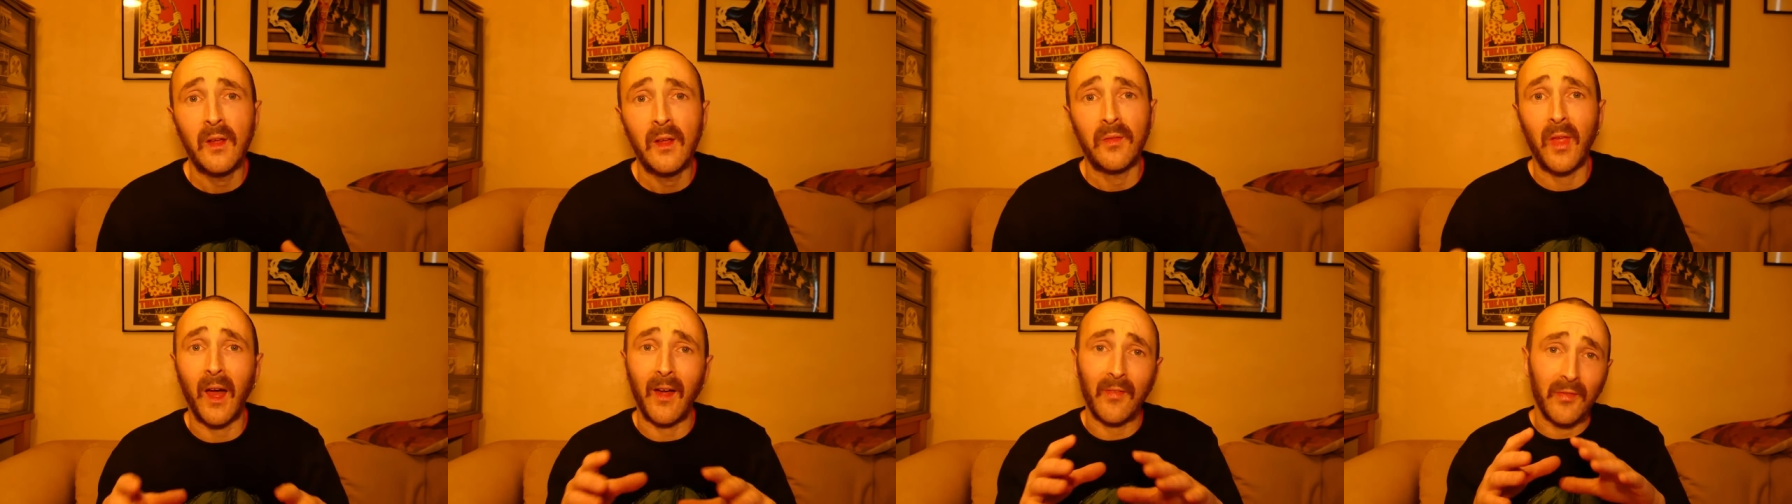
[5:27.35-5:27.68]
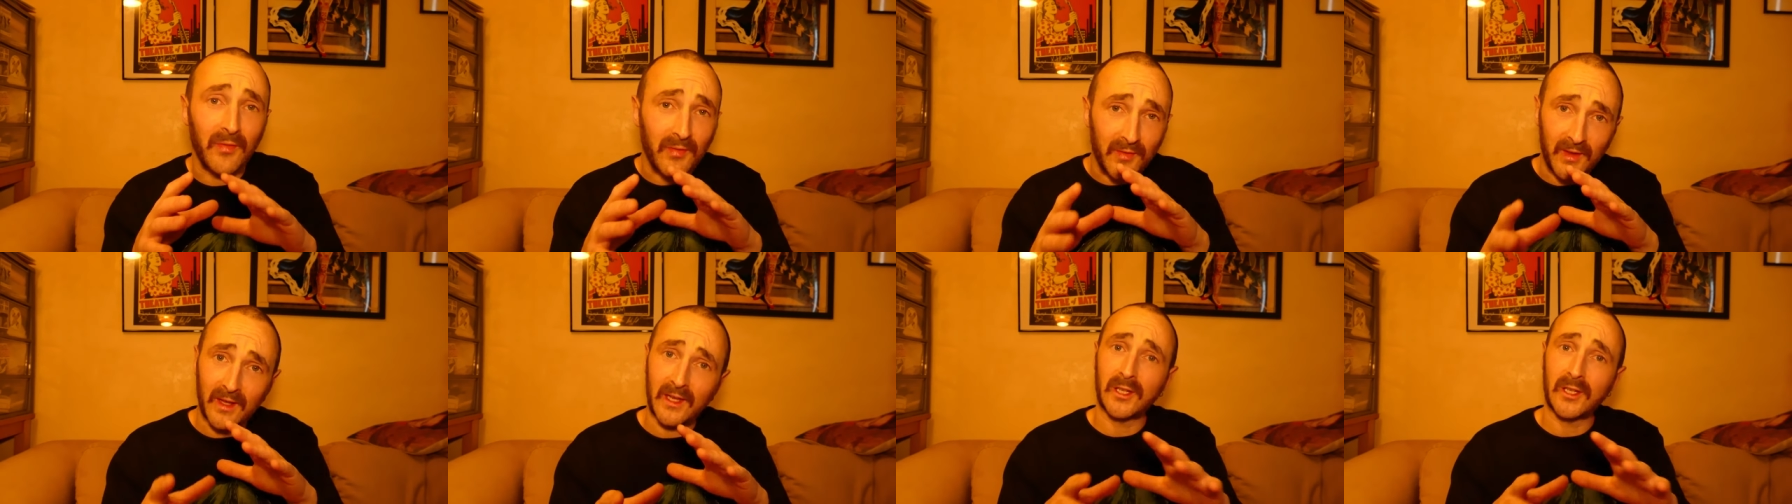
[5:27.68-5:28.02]
That
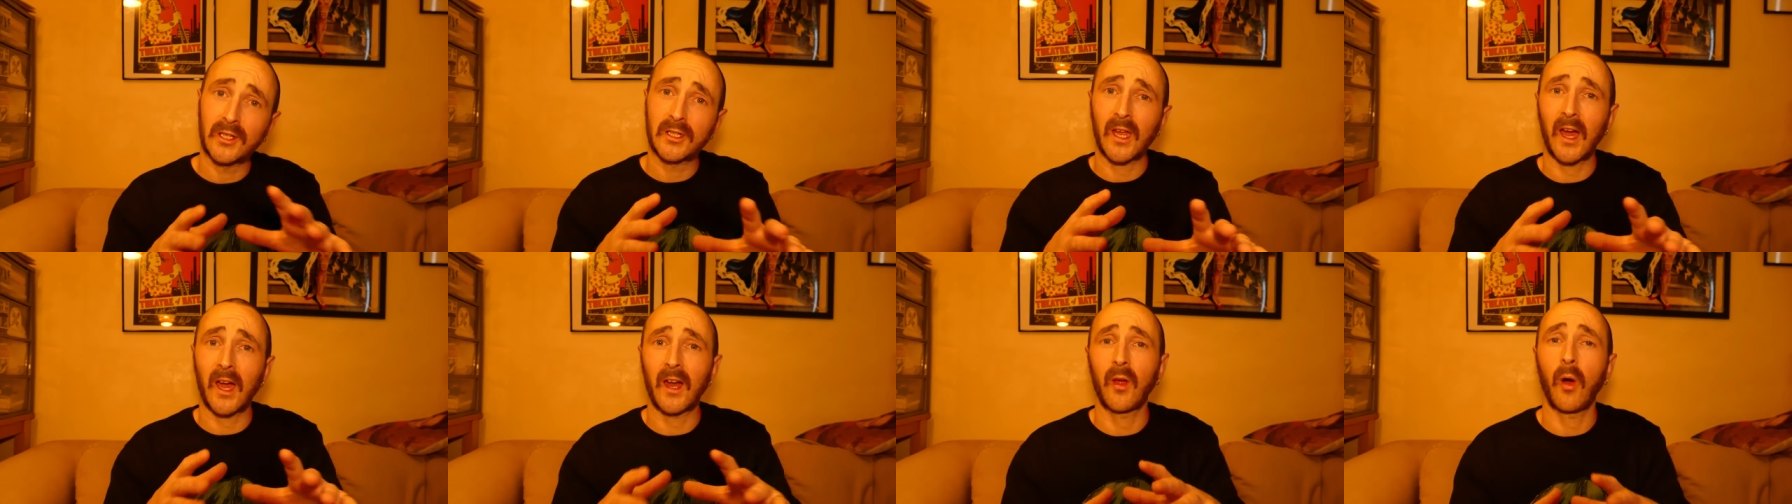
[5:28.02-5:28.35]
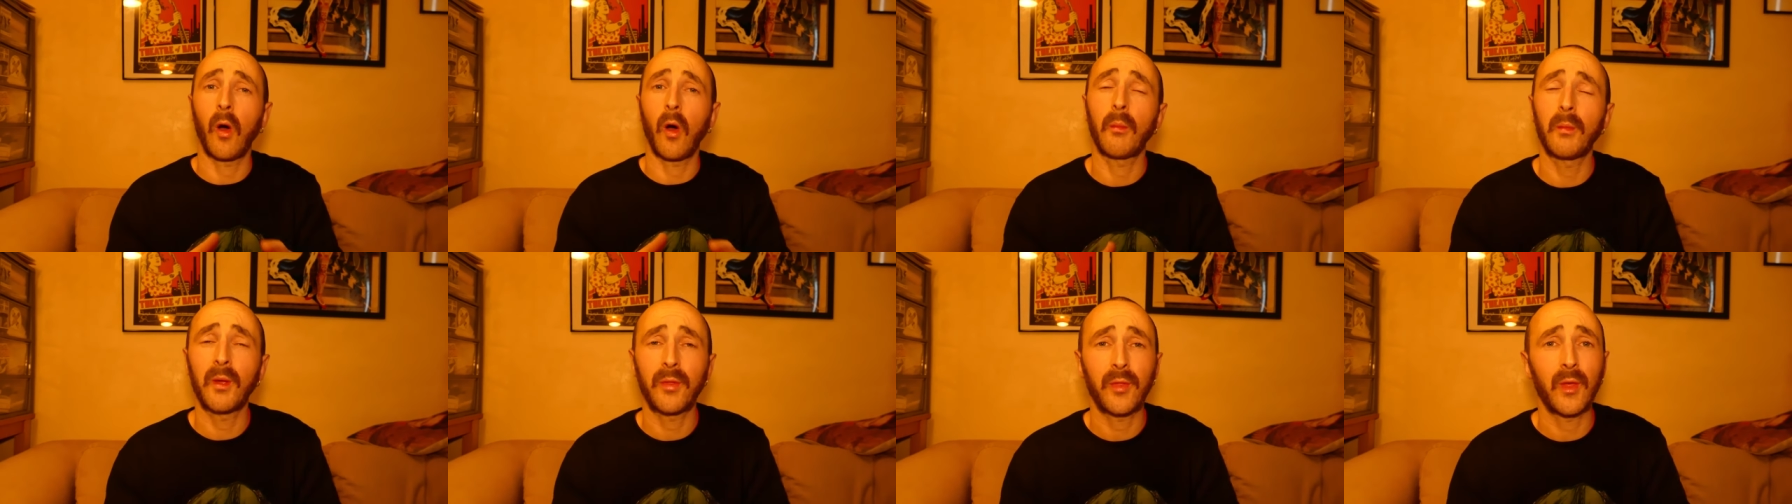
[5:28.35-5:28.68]
niche kind of
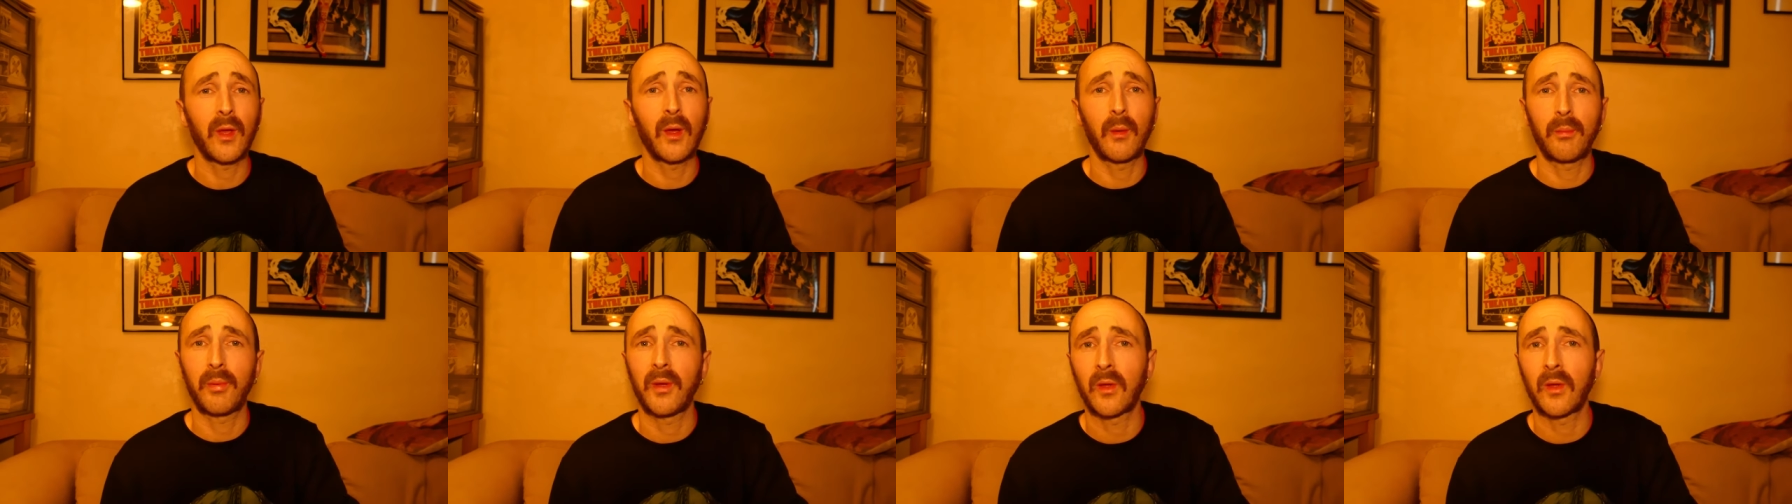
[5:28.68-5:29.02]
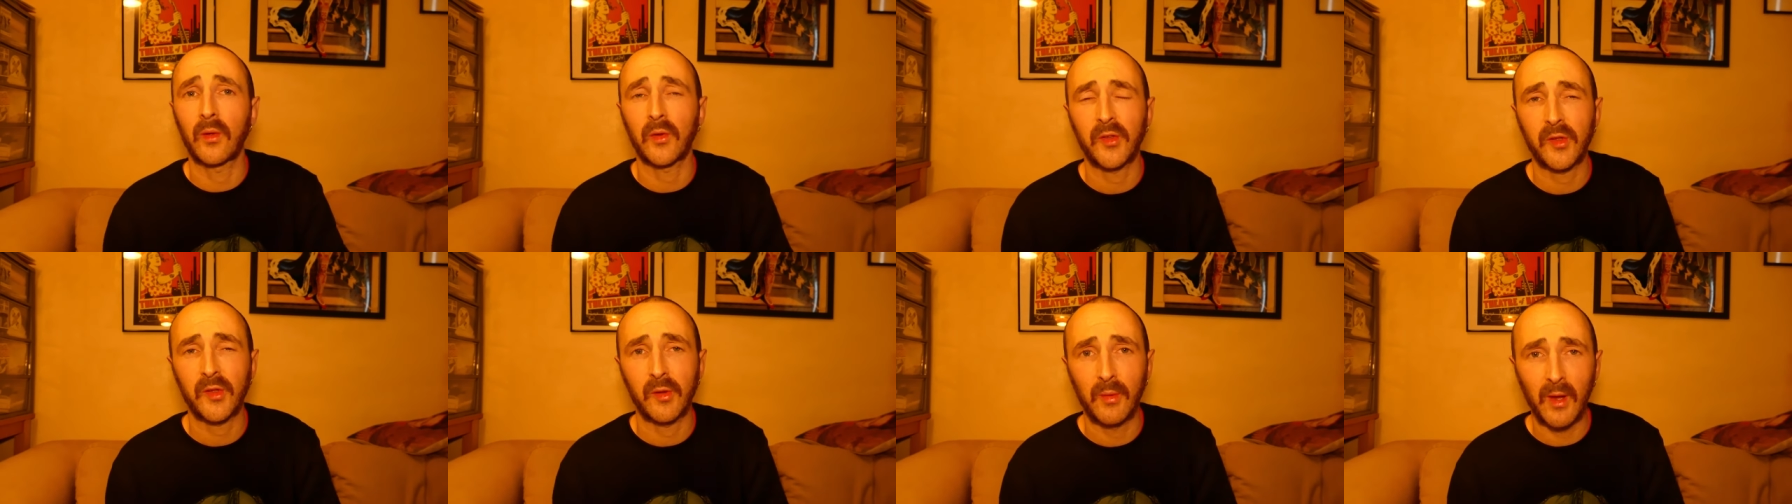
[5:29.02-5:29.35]
hobby thing
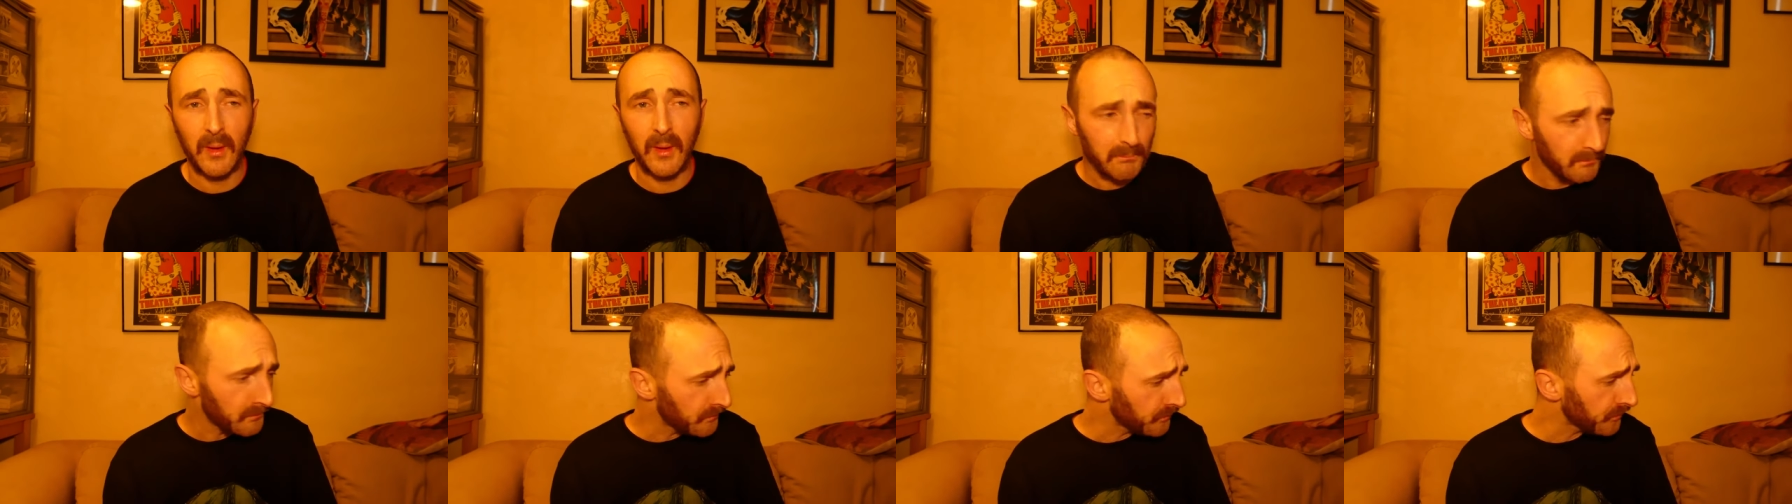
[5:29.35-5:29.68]
appeals to me,